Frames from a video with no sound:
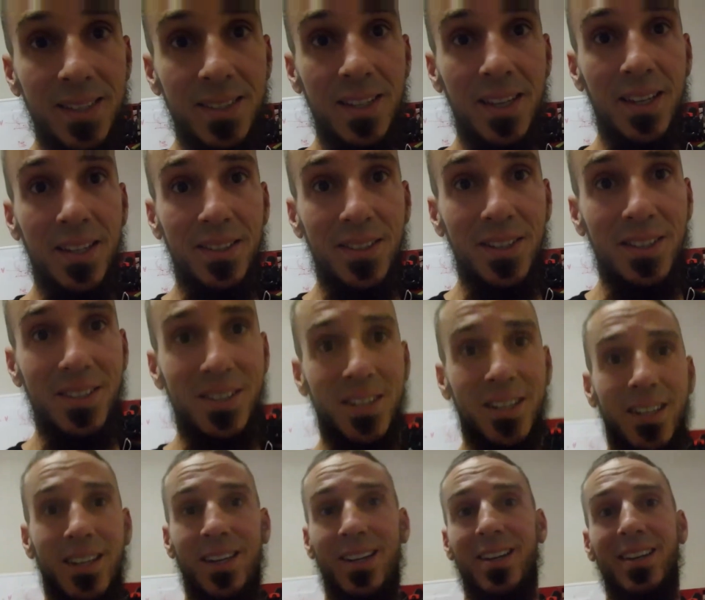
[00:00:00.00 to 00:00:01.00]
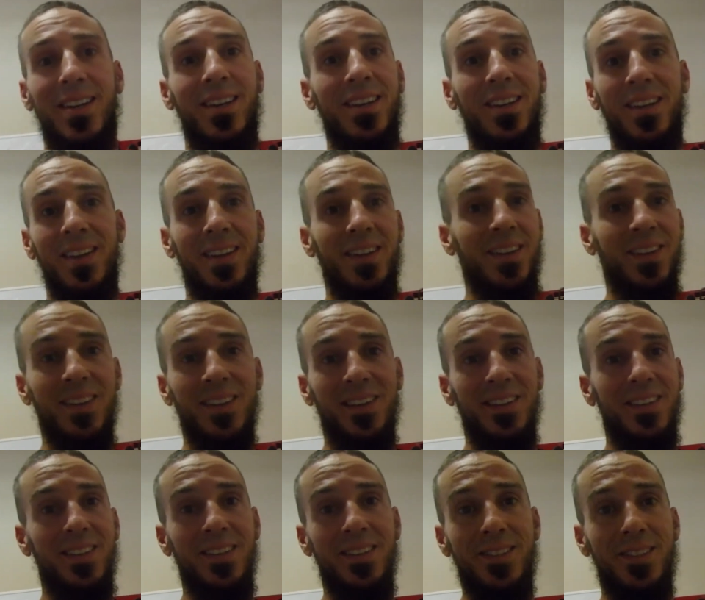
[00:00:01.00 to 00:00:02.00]
he's got a clutch here.
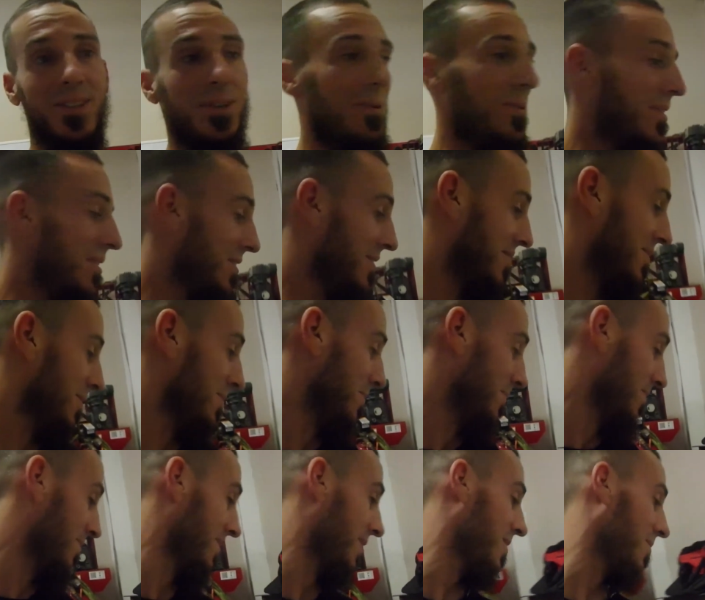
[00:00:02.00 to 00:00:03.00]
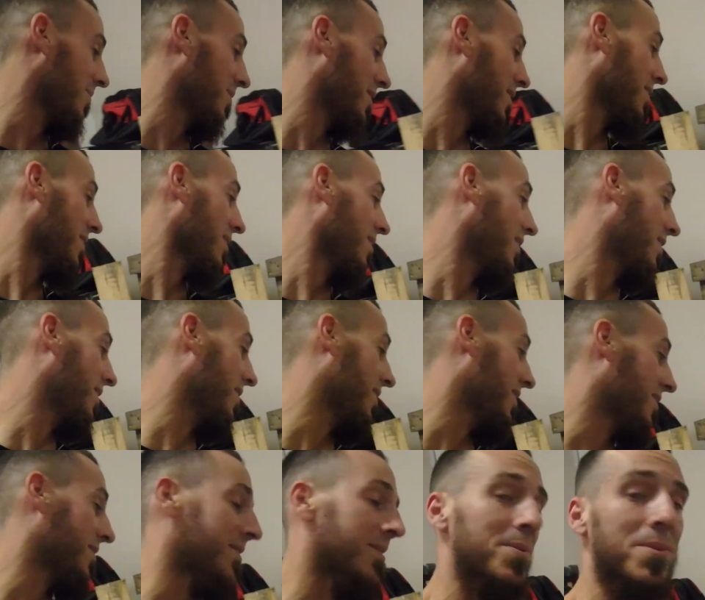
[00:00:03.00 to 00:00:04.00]
That's so awesome. Anyway,
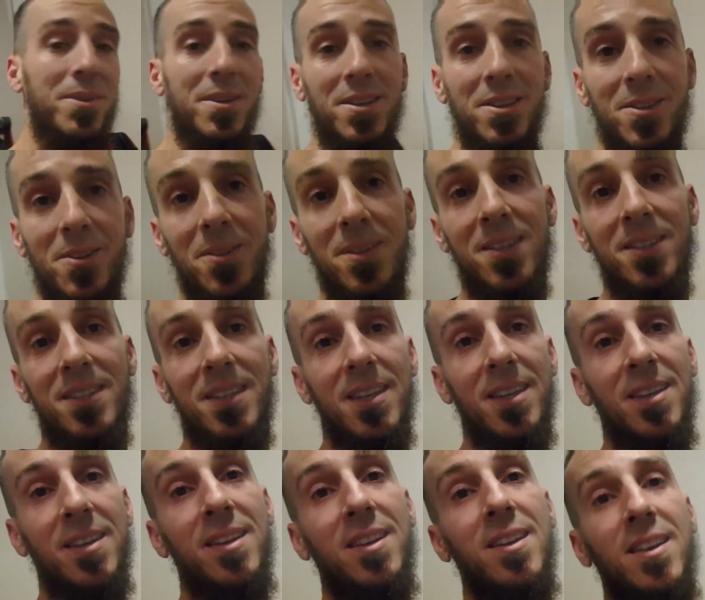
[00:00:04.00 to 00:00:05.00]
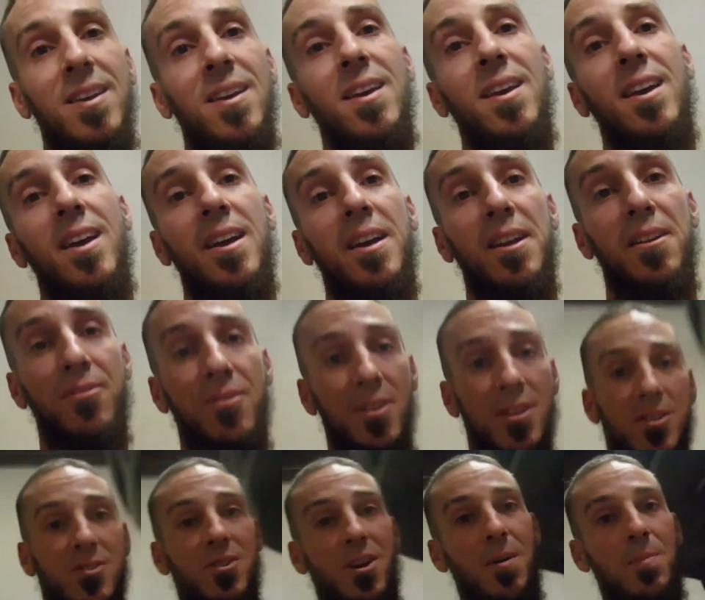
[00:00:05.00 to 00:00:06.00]
we're gonna throw this in. I gotta
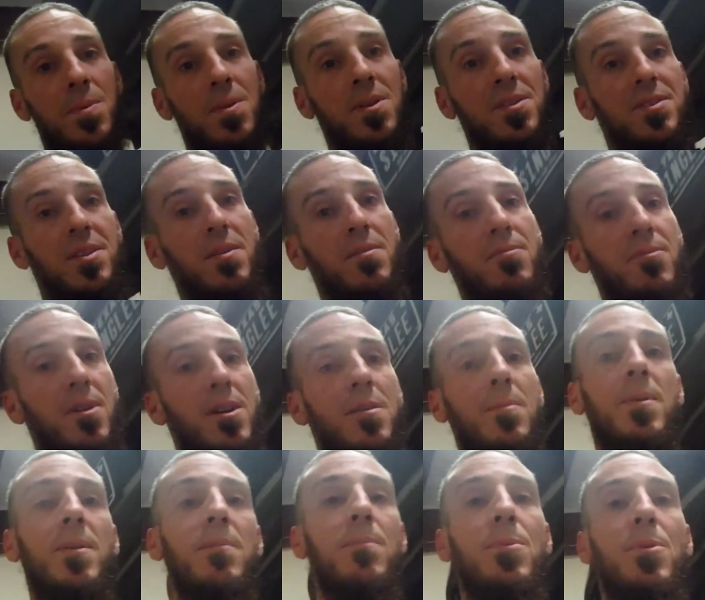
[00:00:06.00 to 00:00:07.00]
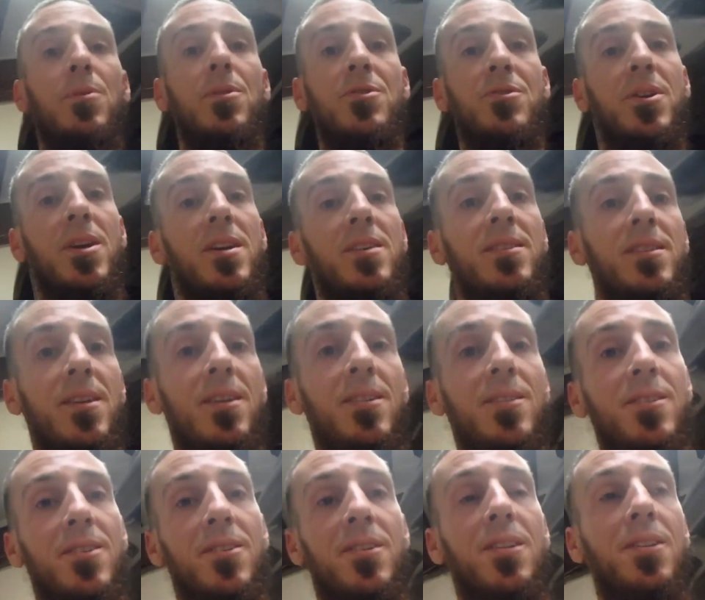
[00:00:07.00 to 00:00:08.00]
finish dropping the subframe and pull the trans out.
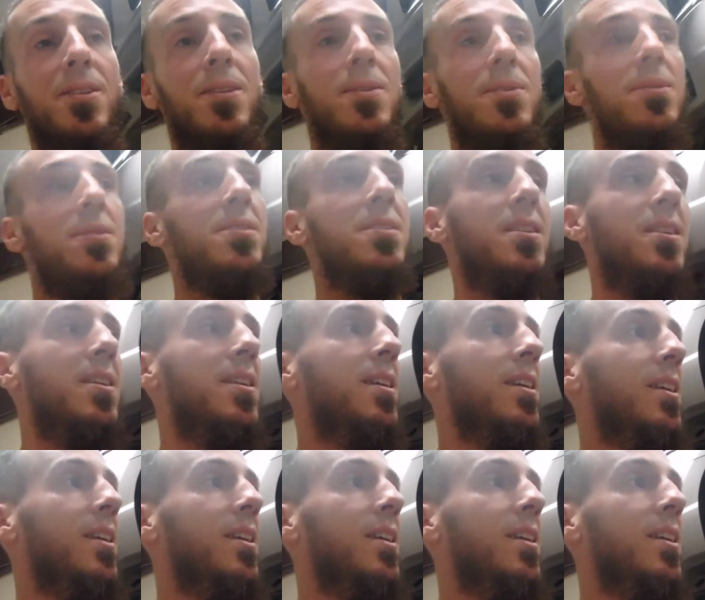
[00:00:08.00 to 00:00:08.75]
It's already loose.